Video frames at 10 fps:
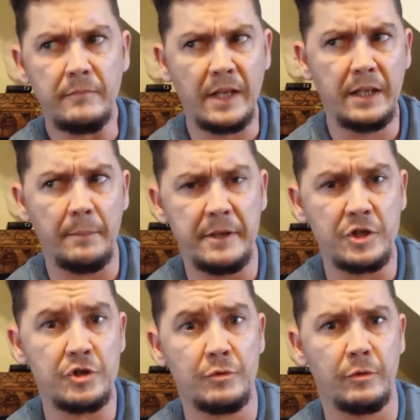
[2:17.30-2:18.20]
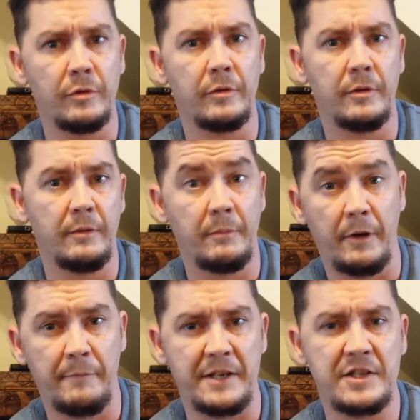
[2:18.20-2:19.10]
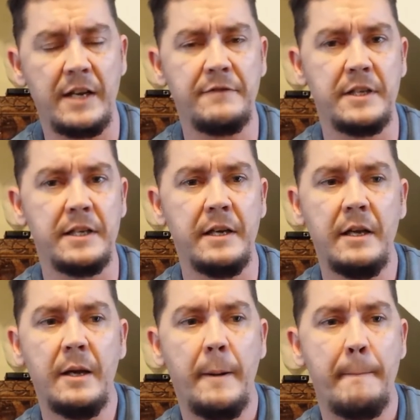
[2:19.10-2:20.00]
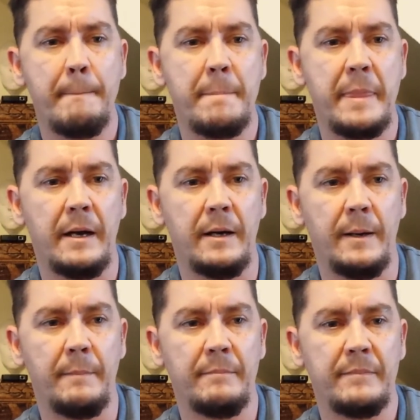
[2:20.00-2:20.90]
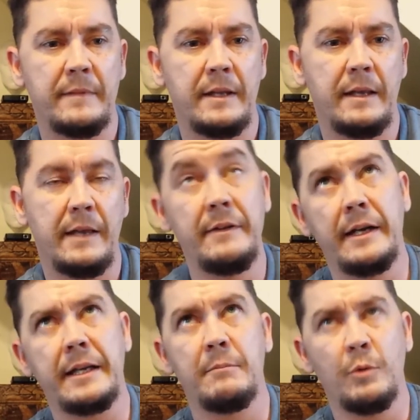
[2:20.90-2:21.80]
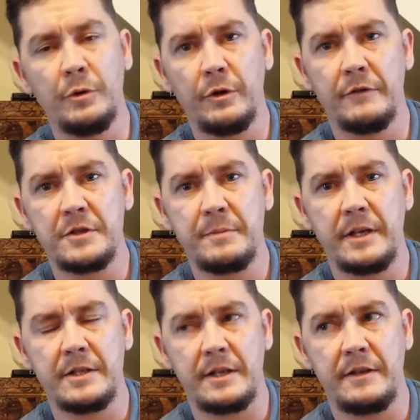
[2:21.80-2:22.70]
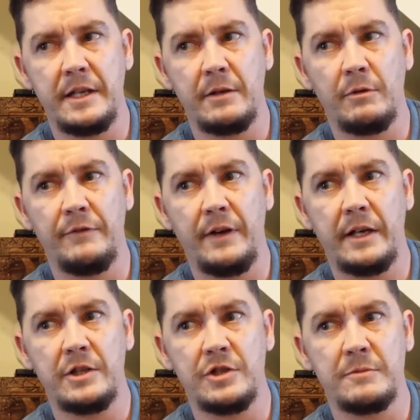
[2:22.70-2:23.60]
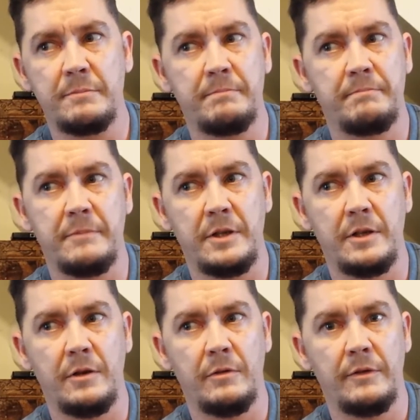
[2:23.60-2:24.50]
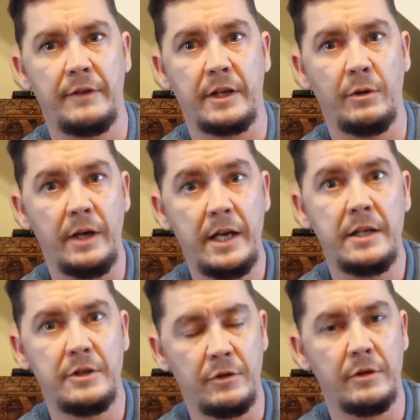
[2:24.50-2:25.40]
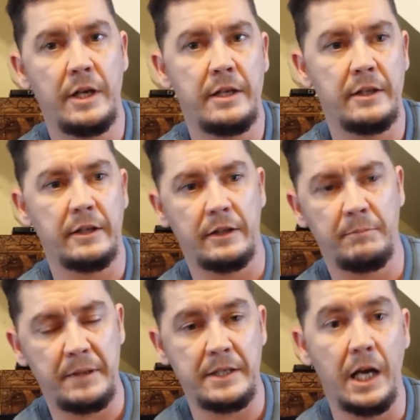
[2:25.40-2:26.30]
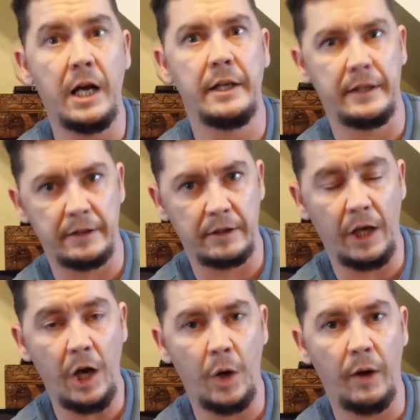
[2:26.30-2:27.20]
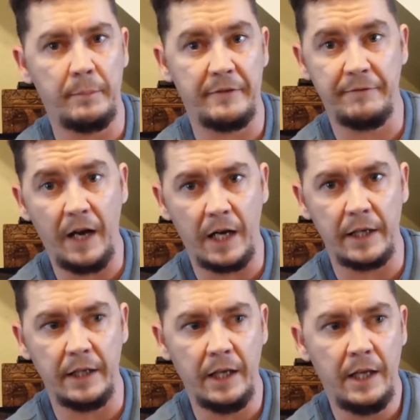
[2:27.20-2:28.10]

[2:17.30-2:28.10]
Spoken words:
not being sure of my safety, and then I get more nervous because I think, well, if I could just if I could go ahead and urinate and then be done and go, I'd be fine.